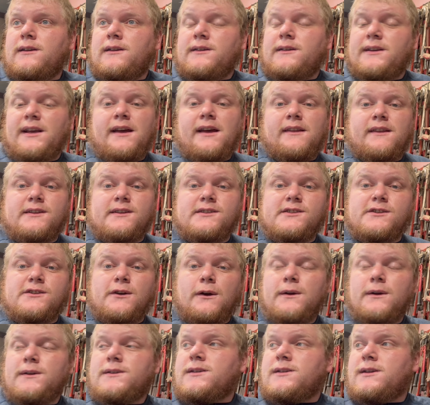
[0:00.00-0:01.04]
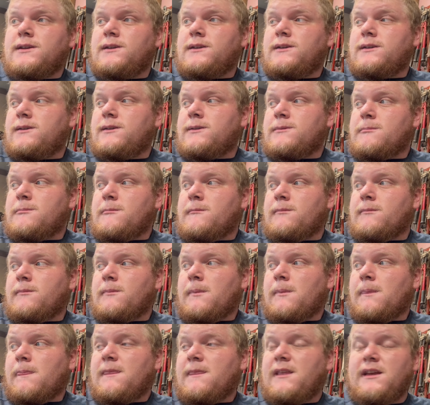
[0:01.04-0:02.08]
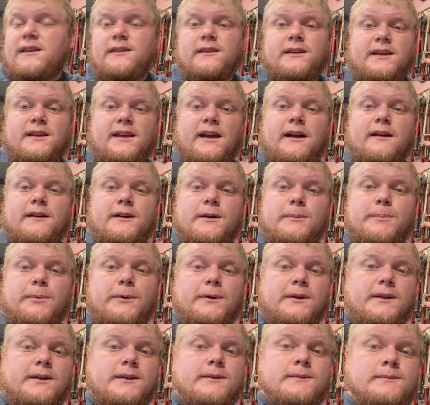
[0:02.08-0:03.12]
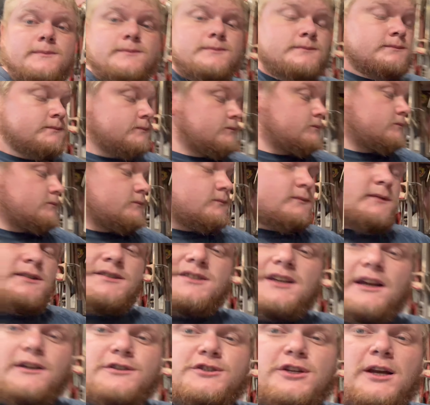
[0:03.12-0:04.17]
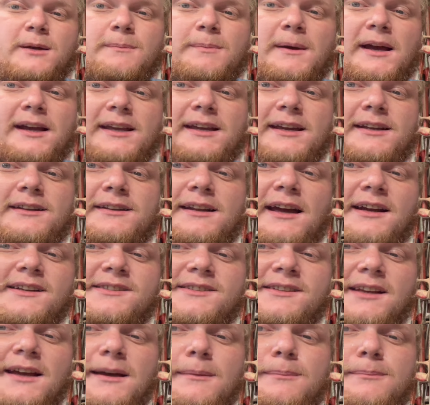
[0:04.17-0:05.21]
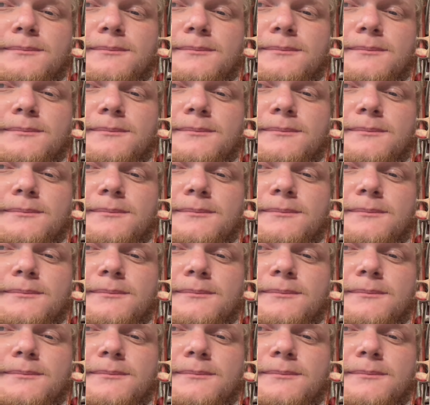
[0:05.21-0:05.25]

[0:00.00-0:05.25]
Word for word: yeah, then start getting the carrier put in. So yeah, I'll check back in next step.